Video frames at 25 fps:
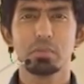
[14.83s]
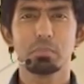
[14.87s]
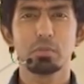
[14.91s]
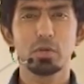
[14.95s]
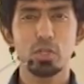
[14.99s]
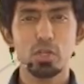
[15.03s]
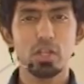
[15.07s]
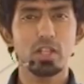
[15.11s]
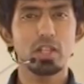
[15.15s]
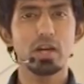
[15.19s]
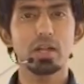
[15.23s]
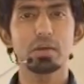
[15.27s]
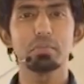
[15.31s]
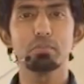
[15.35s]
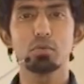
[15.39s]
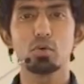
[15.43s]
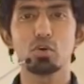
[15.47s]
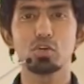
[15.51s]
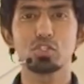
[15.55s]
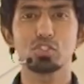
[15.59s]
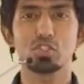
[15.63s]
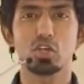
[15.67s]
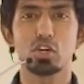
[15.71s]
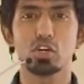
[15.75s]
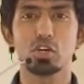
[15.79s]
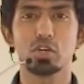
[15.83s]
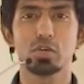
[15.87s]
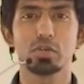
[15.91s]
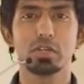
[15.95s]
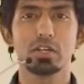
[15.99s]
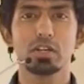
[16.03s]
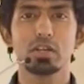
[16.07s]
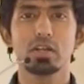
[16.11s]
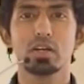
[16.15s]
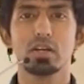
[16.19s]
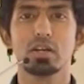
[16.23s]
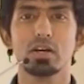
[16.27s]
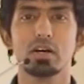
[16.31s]
But you can add more salt to
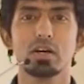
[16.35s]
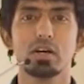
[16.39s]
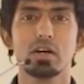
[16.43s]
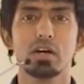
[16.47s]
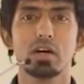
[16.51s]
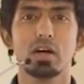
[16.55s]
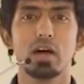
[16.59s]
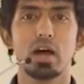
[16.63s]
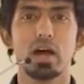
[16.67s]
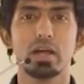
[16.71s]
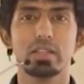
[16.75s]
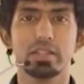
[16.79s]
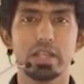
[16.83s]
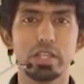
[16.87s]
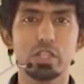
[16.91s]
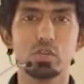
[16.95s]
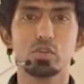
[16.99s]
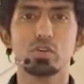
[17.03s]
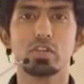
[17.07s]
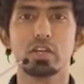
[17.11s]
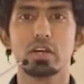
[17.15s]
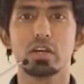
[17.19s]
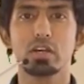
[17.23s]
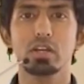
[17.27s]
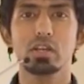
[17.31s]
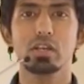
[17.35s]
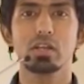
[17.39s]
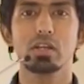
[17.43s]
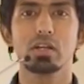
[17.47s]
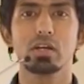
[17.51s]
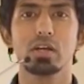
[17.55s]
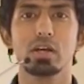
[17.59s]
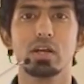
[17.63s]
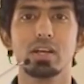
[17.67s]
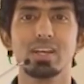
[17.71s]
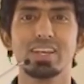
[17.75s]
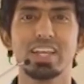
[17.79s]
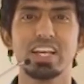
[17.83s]
it, and then you drink it,
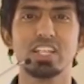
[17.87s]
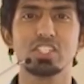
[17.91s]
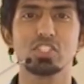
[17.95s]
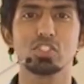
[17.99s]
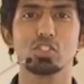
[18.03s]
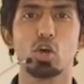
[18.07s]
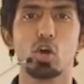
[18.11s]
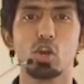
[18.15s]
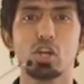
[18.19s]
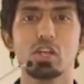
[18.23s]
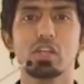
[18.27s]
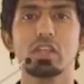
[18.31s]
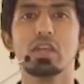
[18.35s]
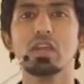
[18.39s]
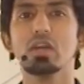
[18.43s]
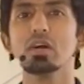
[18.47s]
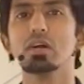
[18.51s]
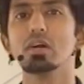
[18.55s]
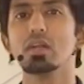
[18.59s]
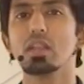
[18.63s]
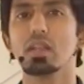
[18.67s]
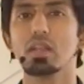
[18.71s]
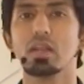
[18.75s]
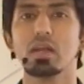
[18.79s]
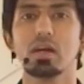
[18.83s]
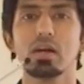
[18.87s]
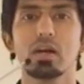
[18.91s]
it tastes saltier.